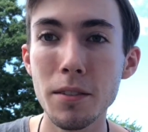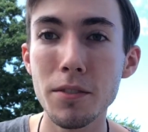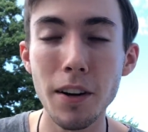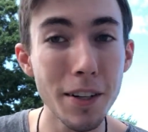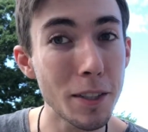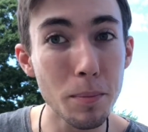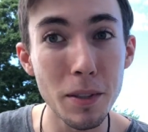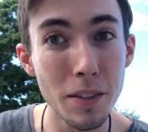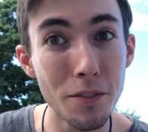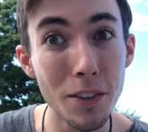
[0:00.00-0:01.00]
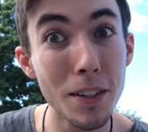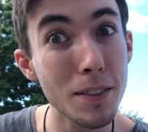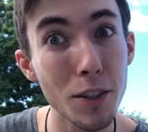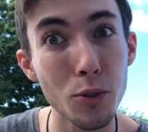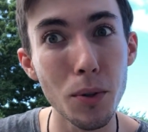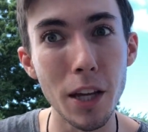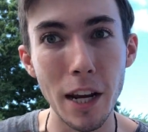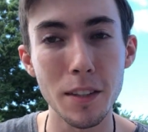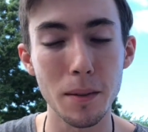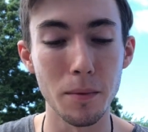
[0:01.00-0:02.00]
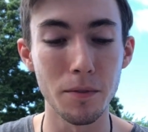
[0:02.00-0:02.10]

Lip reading: very specific sigil that has